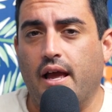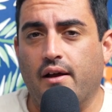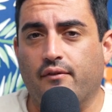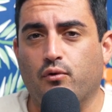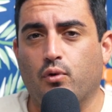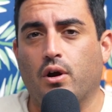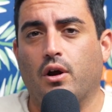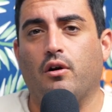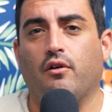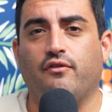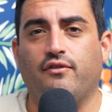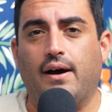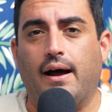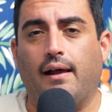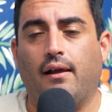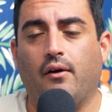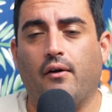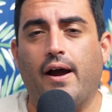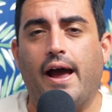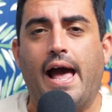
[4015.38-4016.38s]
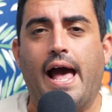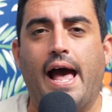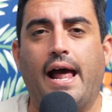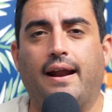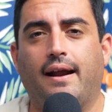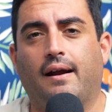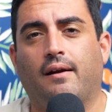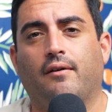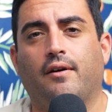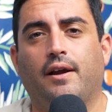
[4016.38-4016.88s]
Everyone go follow
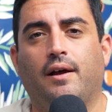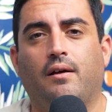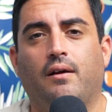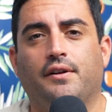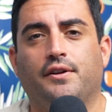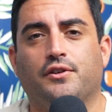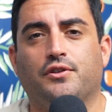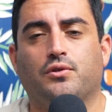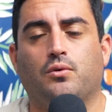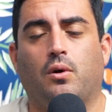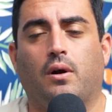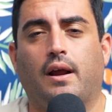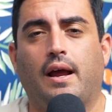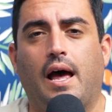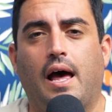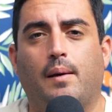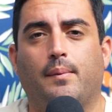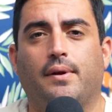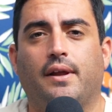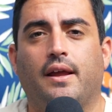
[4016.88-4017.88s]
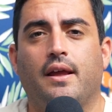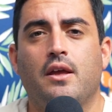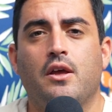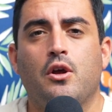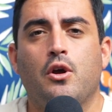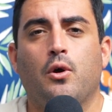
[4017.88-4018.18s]
@Ariel_comedy.